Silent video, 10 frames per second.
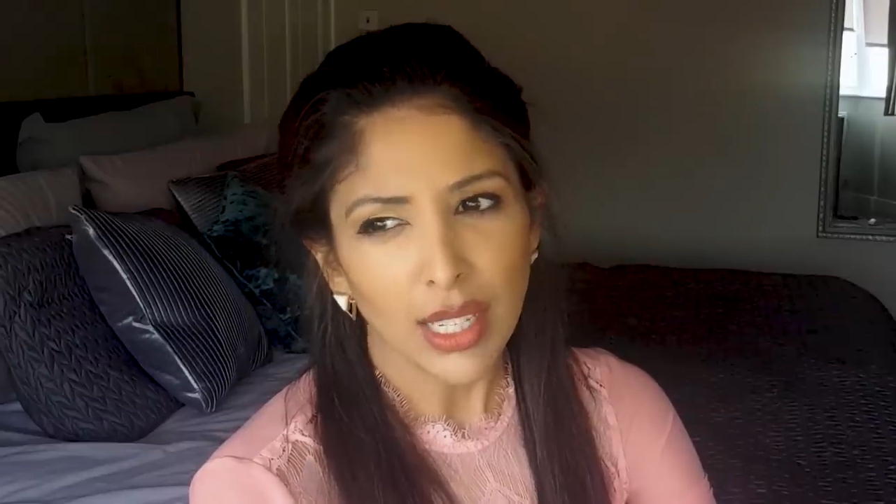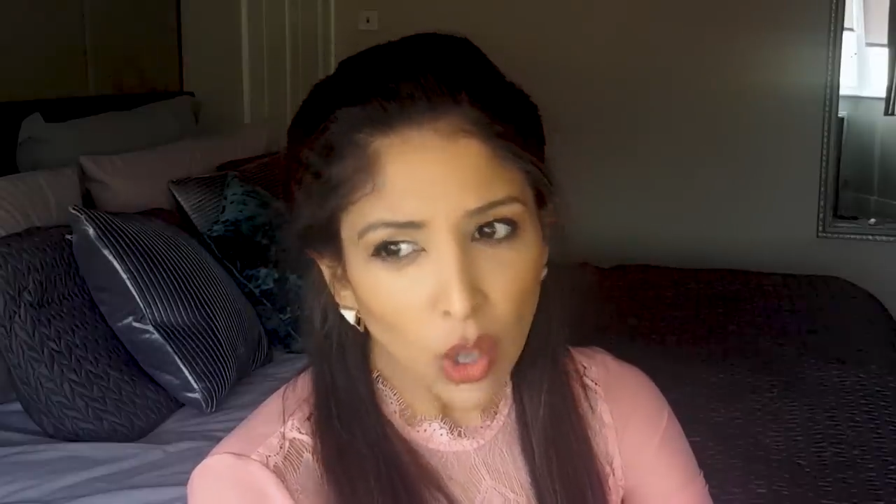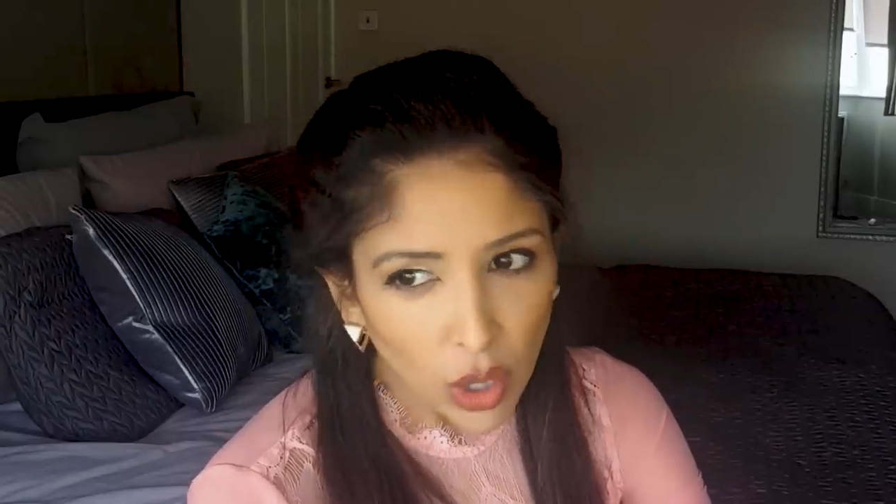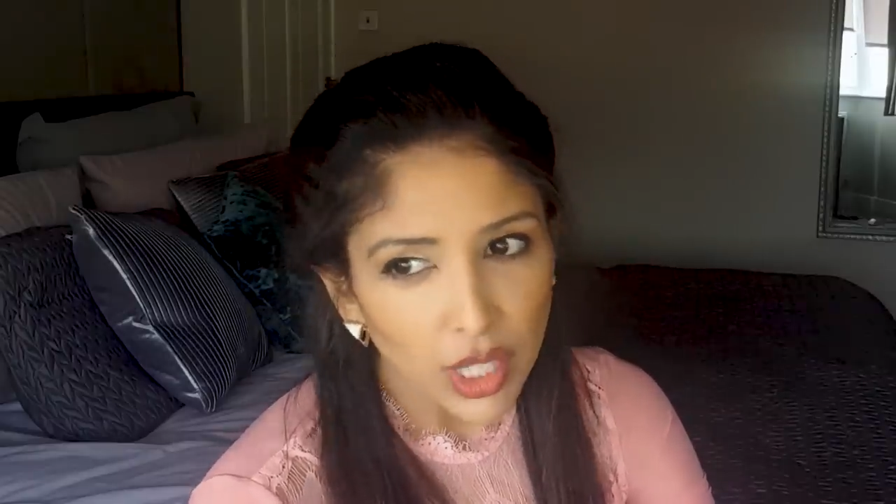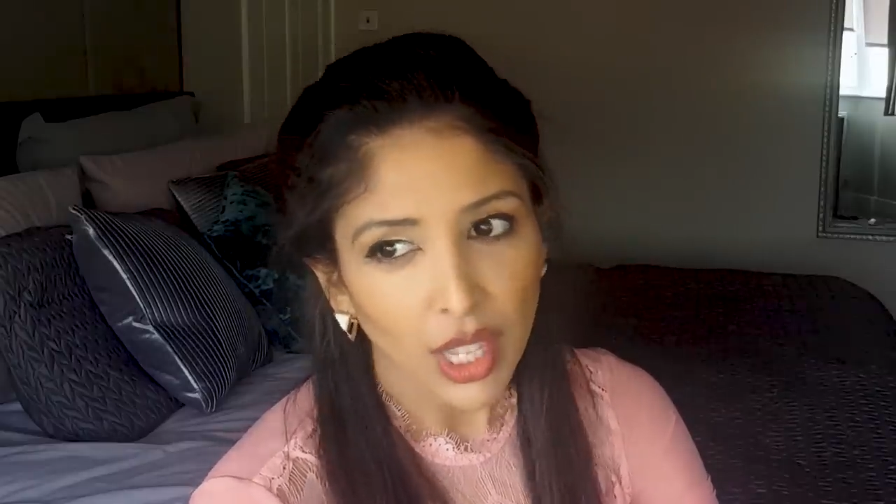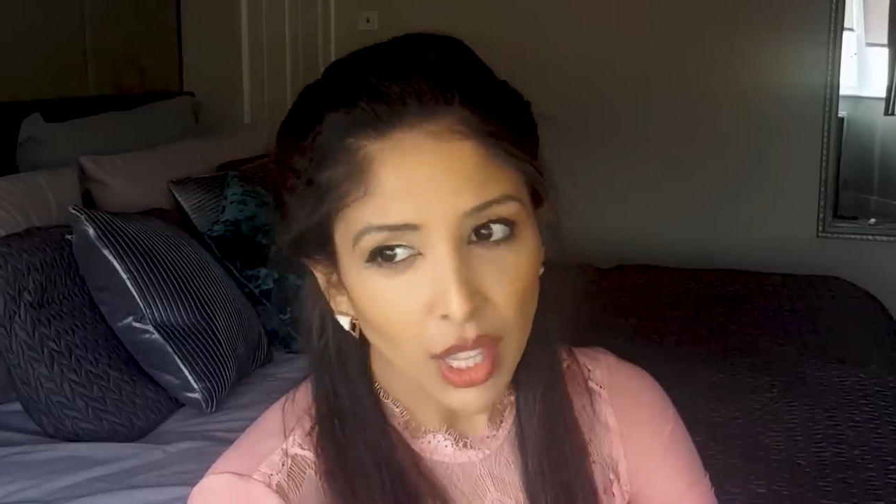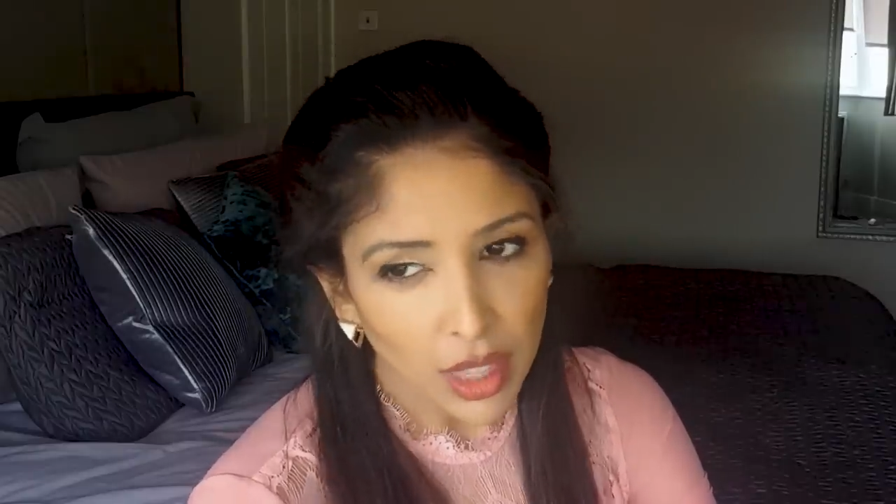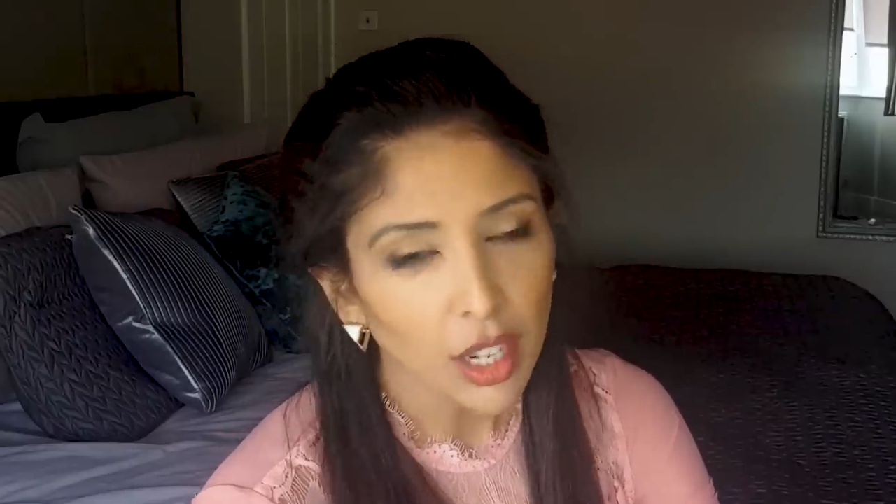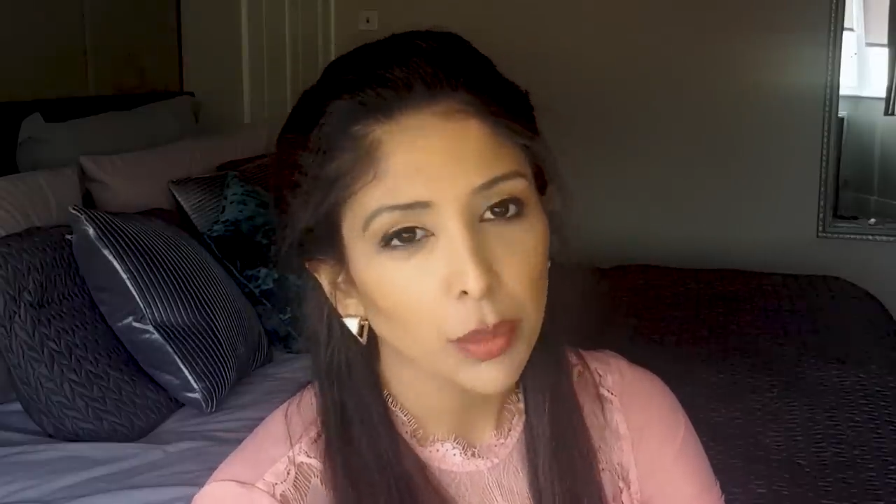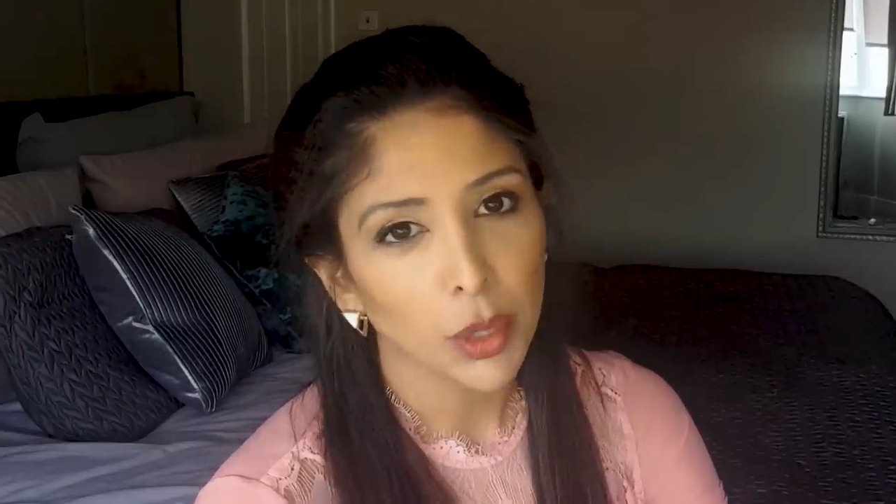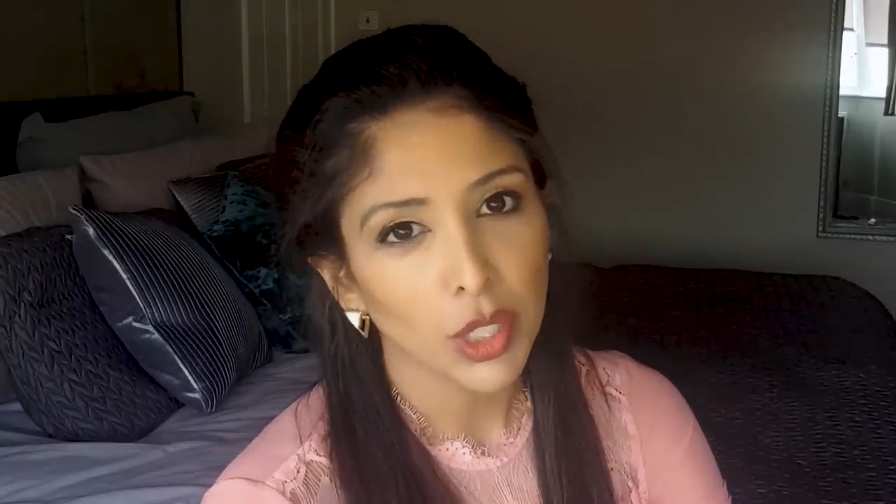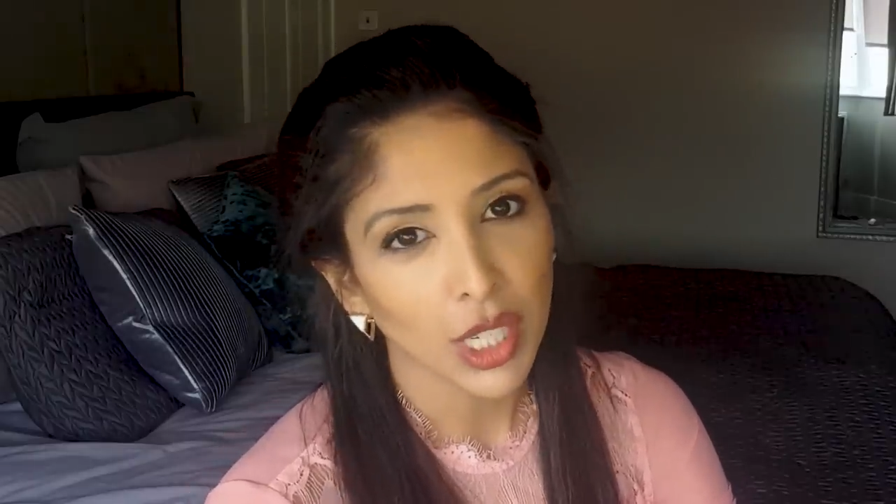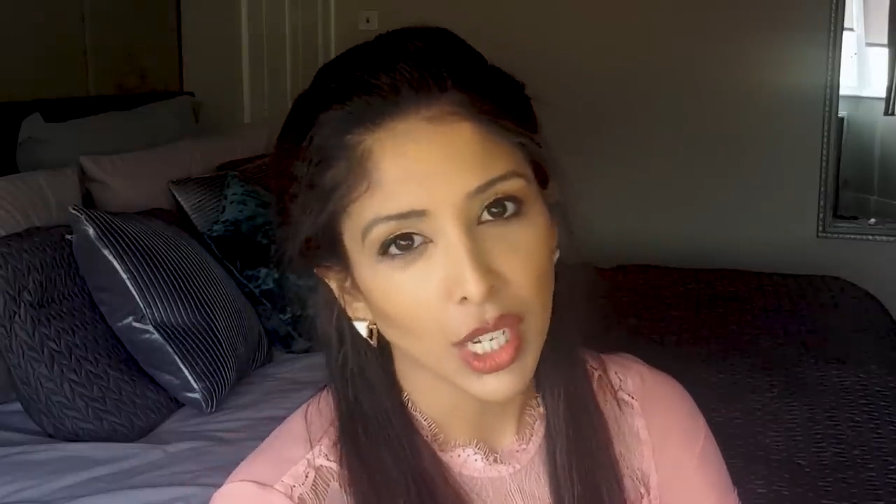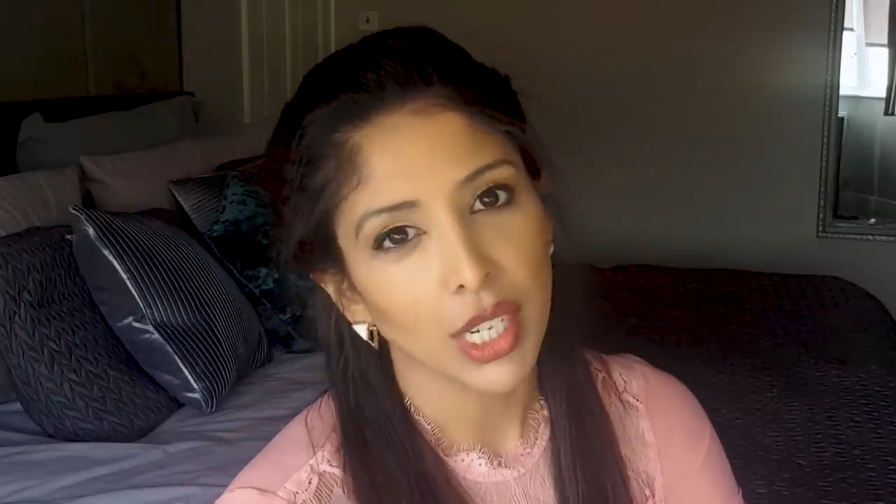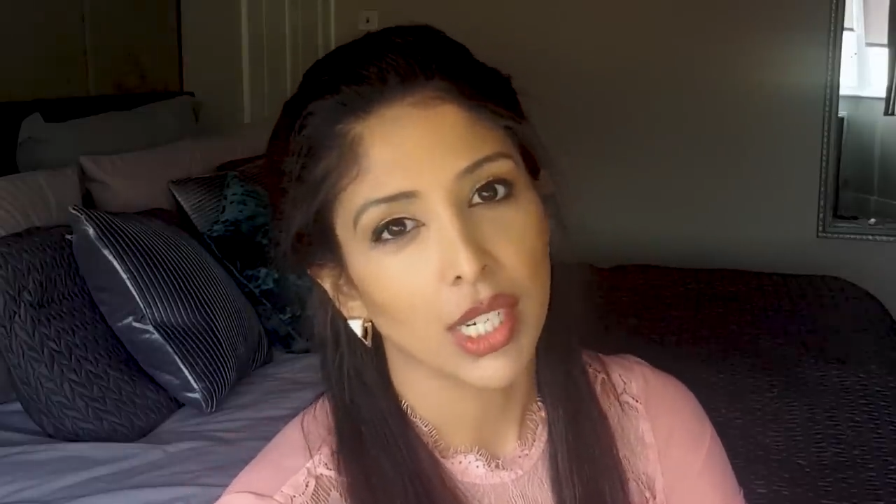not in the
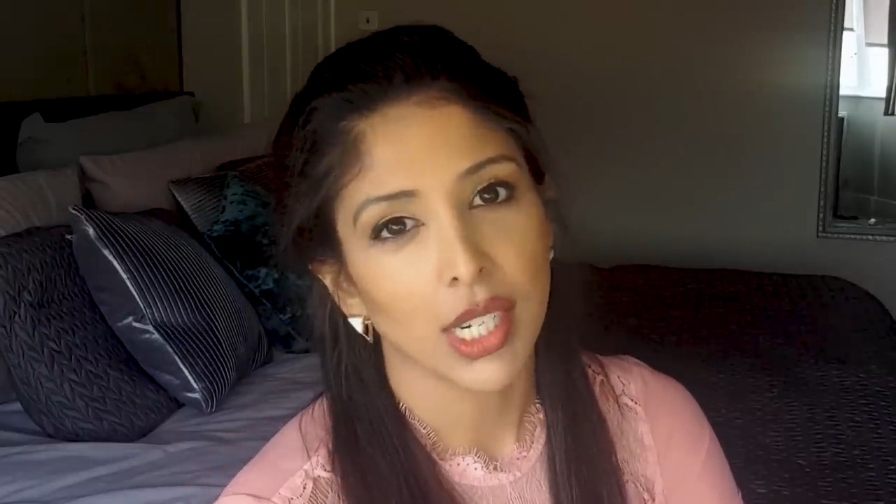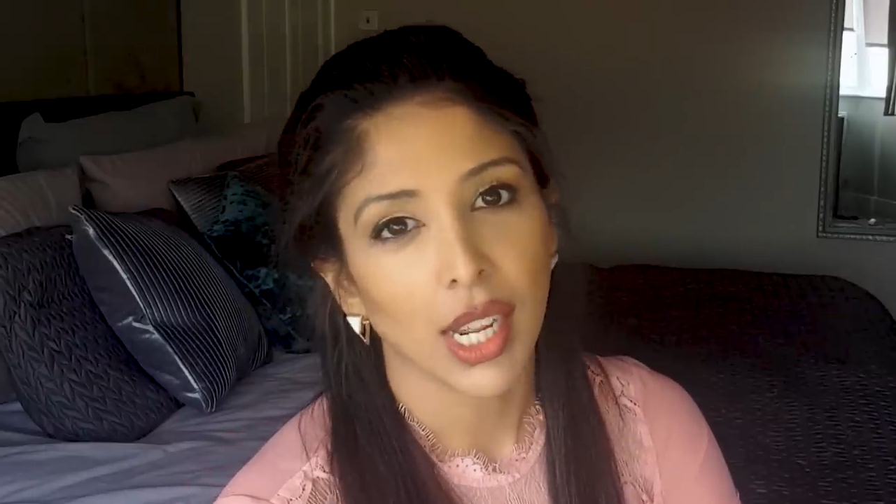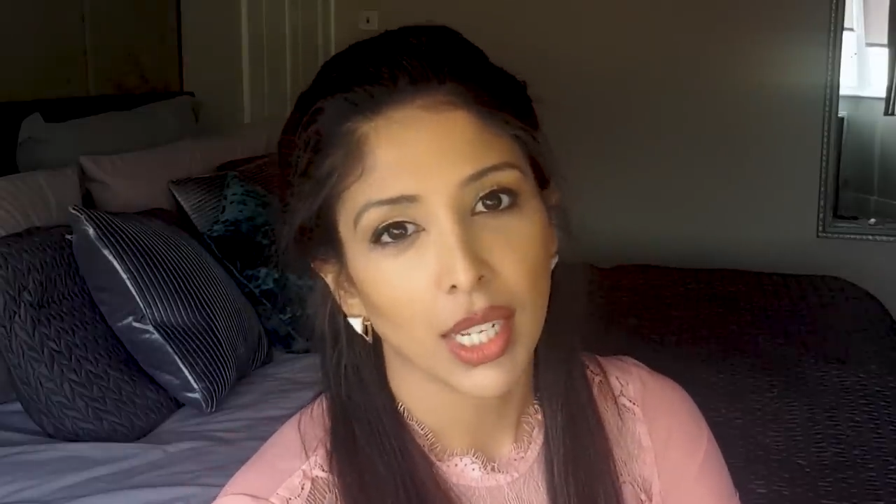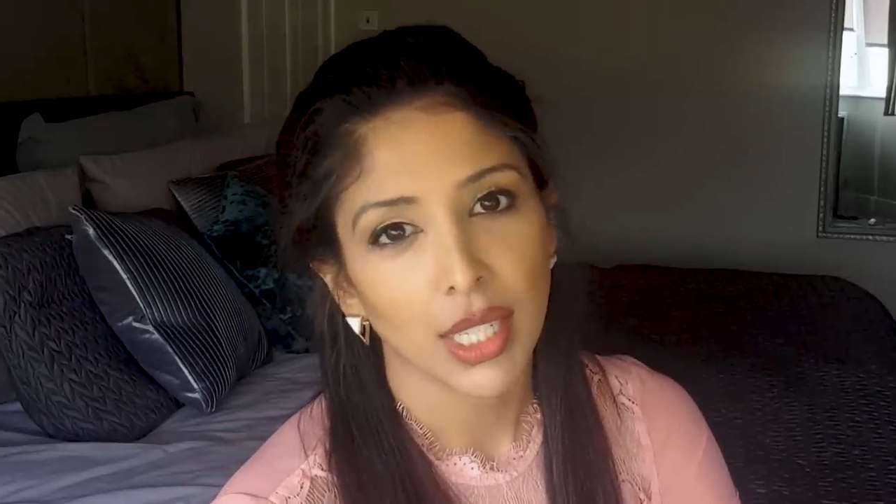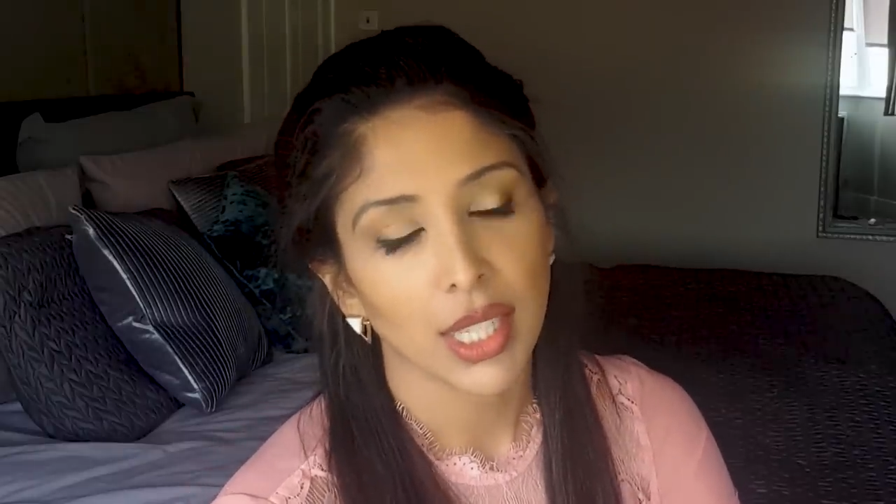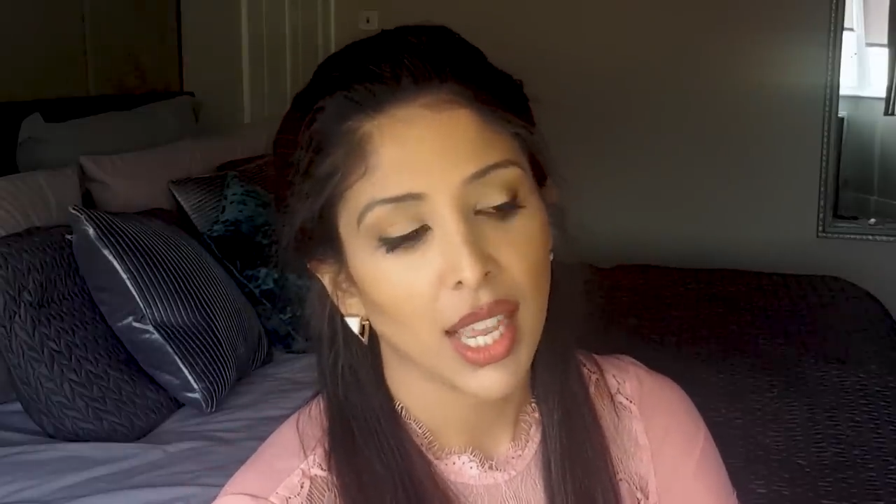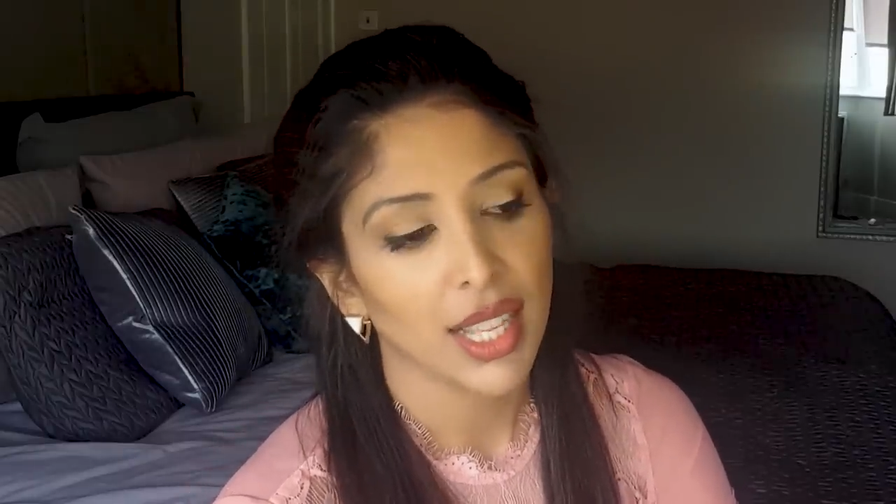therapeutic index.